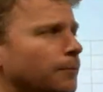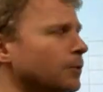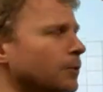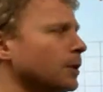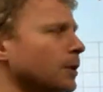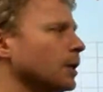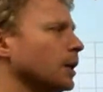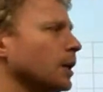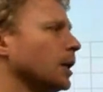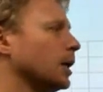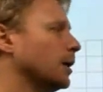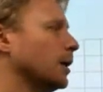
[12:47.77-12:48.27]

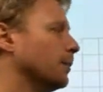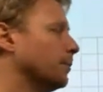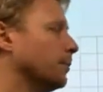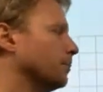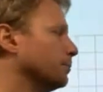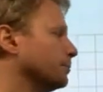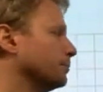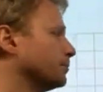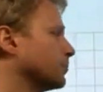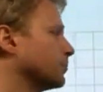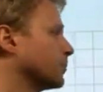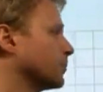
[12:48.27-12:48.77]

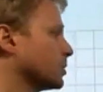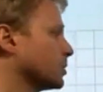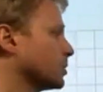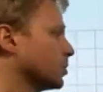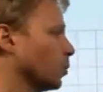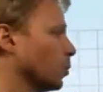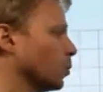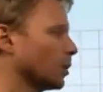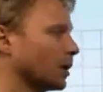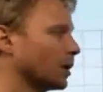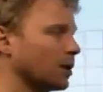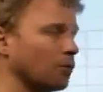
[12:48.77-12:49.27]
So we're
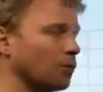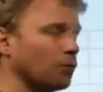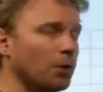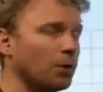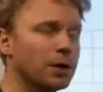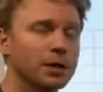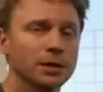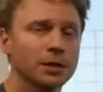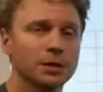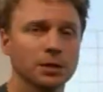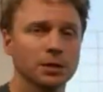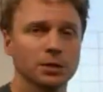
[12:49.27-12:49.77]
going to run
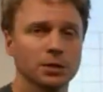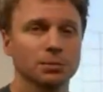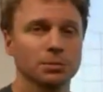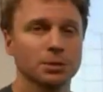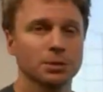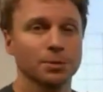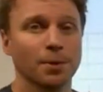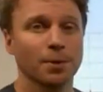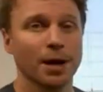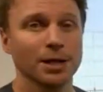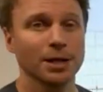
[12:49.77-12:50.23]
into some spots